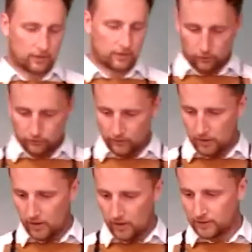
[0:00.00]
calls for
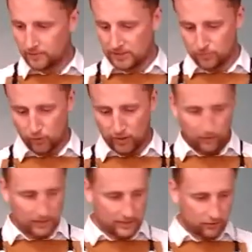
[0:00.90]
a nice bit of smoky
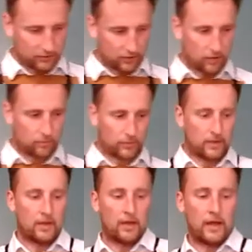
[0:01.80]
whisky on top,
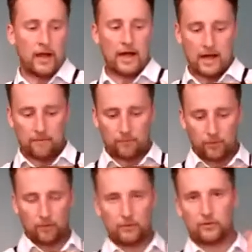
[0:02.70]

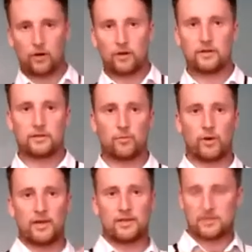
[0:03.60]
but we've got the
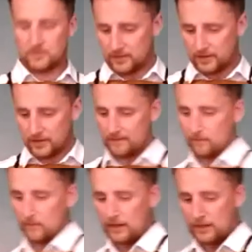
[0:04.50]
smokiest
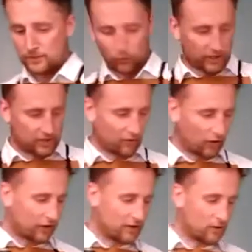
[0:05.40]

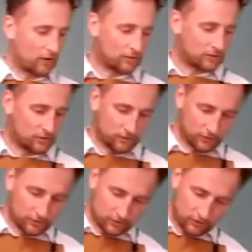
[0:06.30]
vodka in the world, so
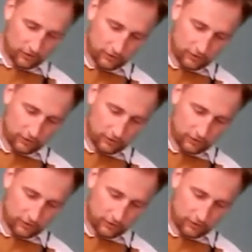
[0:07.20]
we're just going to